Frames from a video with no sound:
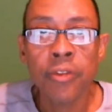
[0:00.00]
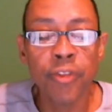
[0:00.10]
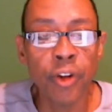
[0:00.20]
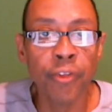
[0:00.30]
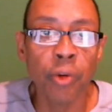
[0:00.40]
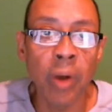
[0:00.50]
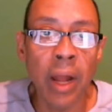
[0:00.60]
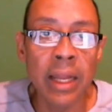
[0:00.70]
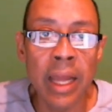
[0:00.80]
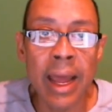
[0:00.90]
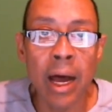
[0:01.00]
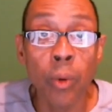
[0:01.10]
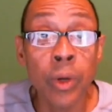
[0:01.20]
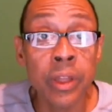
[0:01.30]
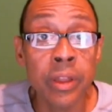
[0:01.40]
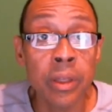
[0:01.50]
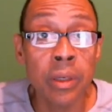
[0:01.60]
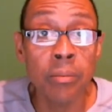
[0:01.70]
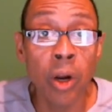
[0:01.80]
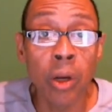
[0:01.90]
fearful right now with
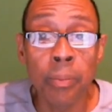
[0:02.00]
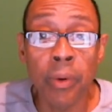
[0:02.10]
the market